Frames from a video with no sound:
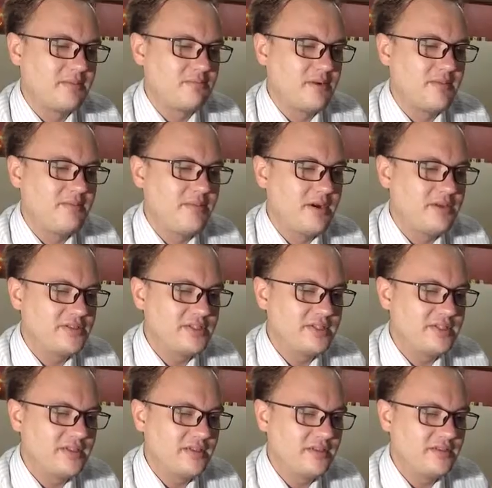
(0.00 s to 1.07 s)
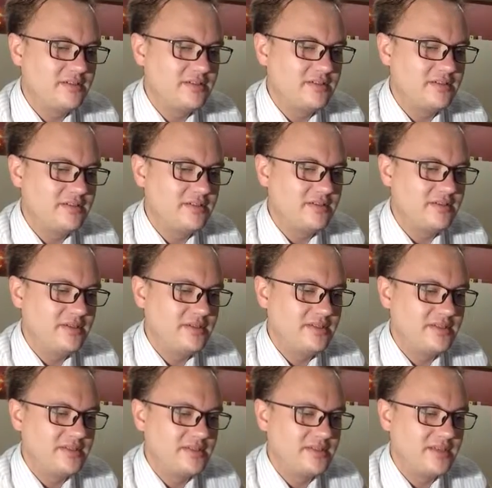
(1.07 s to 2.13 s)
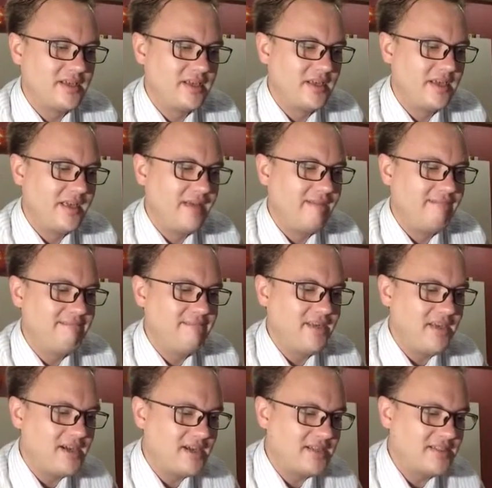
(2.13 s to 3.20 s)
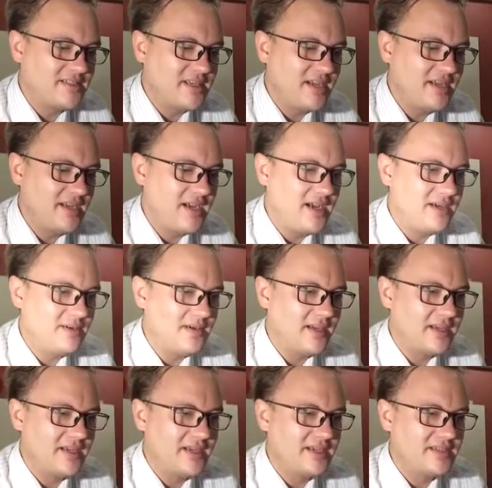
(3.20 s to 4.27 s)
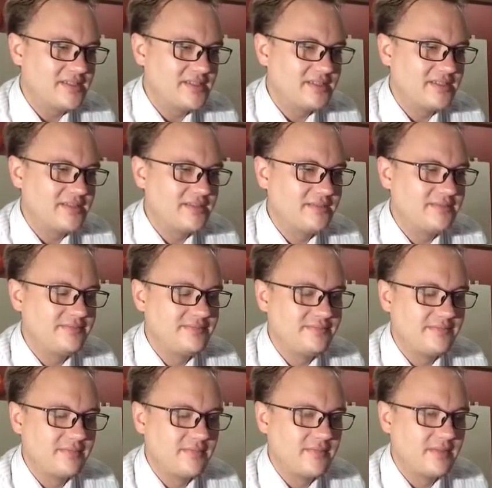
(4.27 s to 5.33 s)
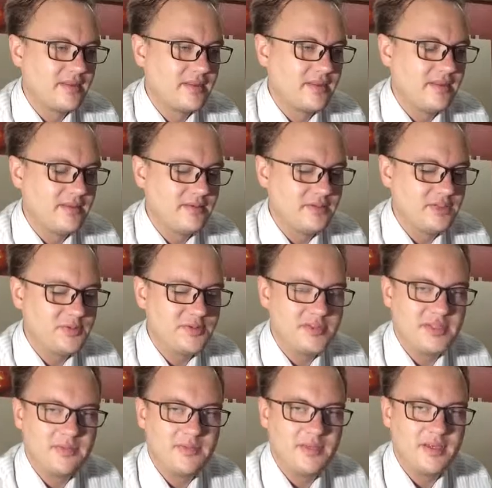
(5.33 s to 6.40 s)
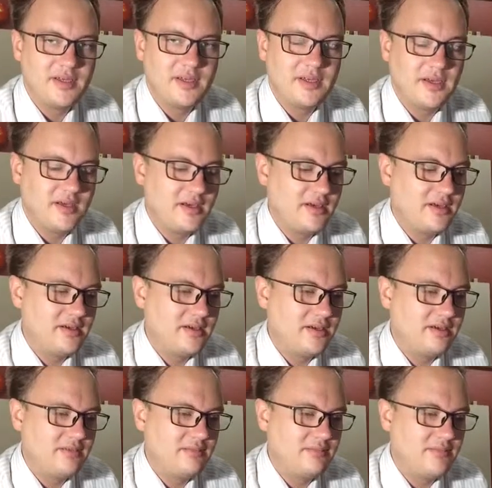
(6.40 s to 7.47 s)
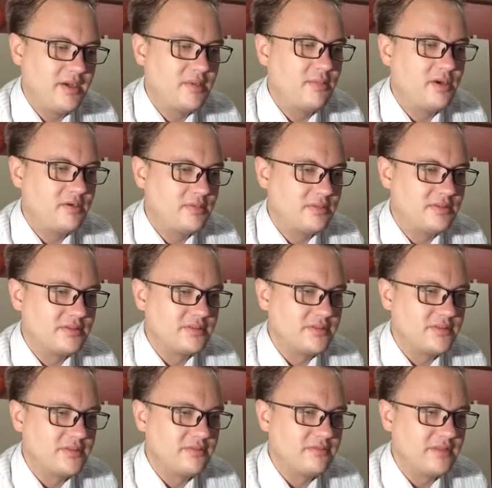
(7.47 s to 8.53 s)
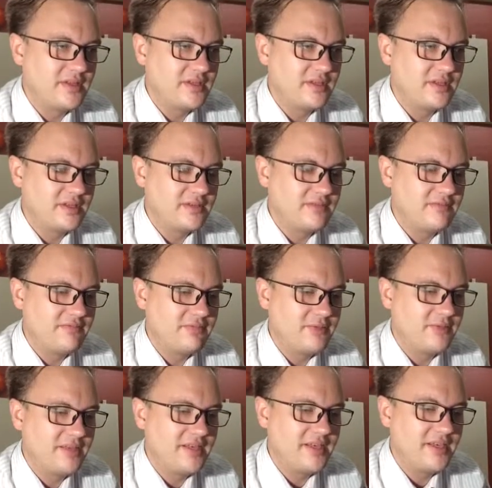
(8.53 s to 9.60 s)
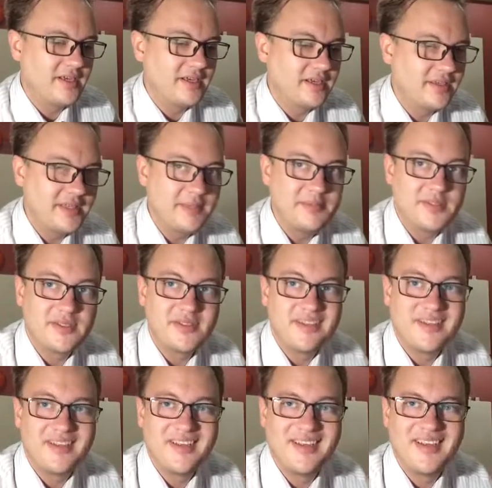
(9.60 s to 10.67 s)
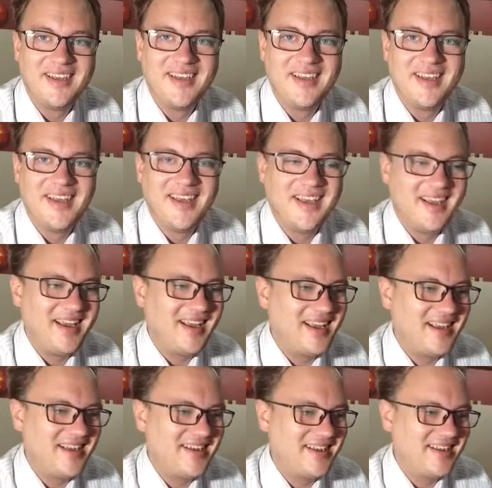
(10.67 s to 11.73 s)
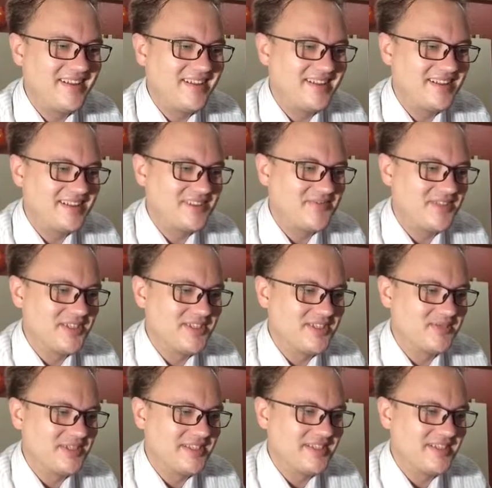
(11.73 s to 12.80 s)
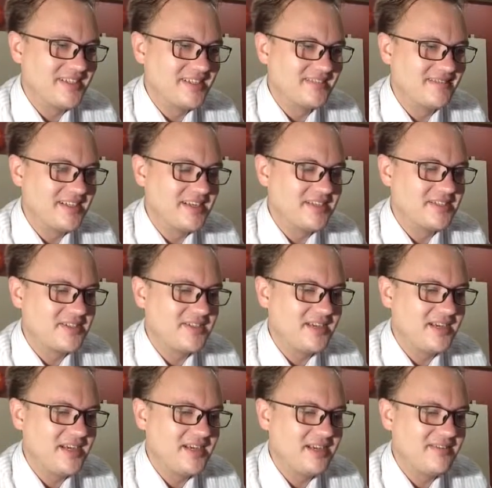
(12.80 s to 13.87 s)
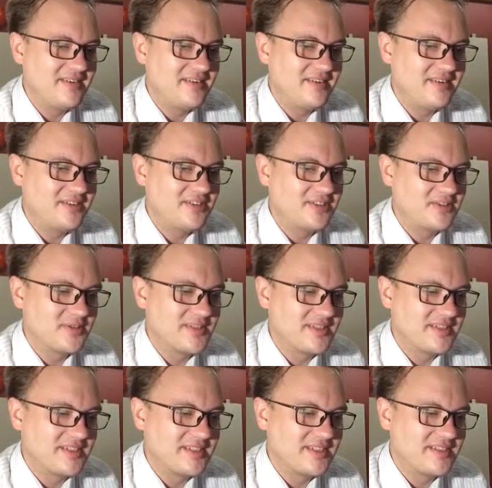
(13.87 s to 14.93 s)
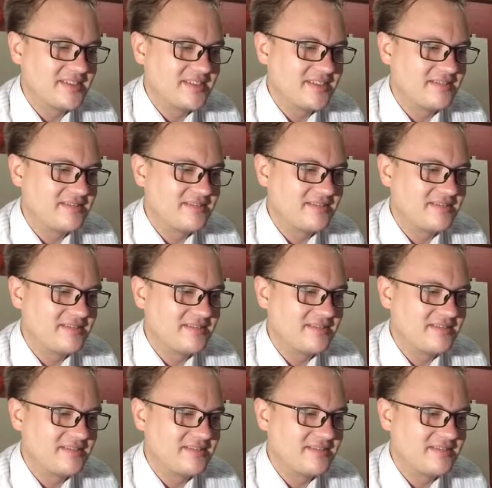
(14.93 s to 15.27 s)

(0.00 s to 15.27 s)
proposing to his fiance now, I guess, which was something memorable to do for the eclipse. And I think that's a very sweet thing. And it's good to have news stories like this.